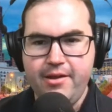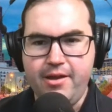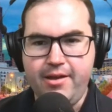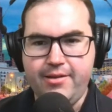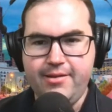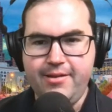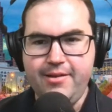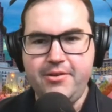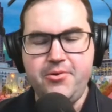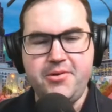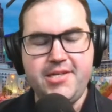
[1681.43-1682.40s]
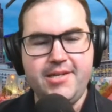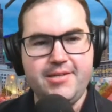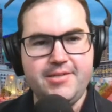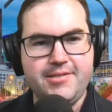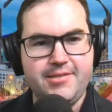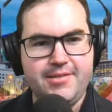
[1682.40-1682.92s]
uh, naughty to
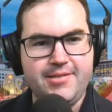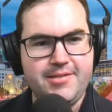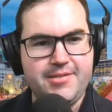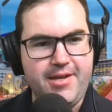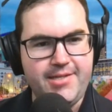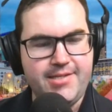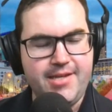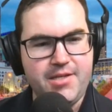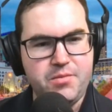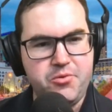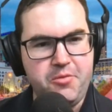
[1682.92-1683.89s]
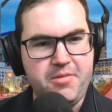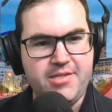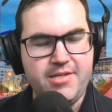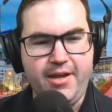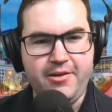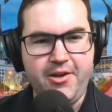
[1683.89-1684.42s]
des design says boomer tech.